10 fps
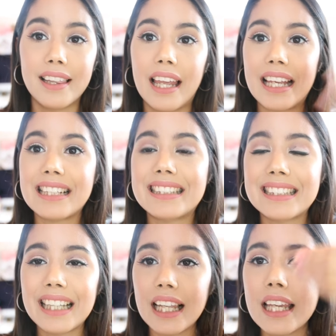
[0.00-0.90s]
like
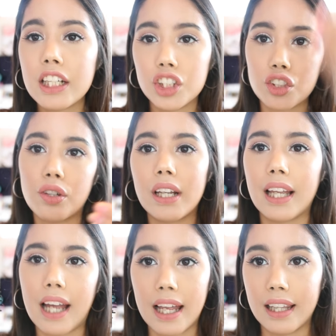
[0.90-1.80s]
sleek straight
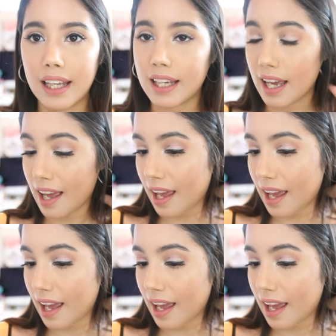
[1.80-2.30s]
like I like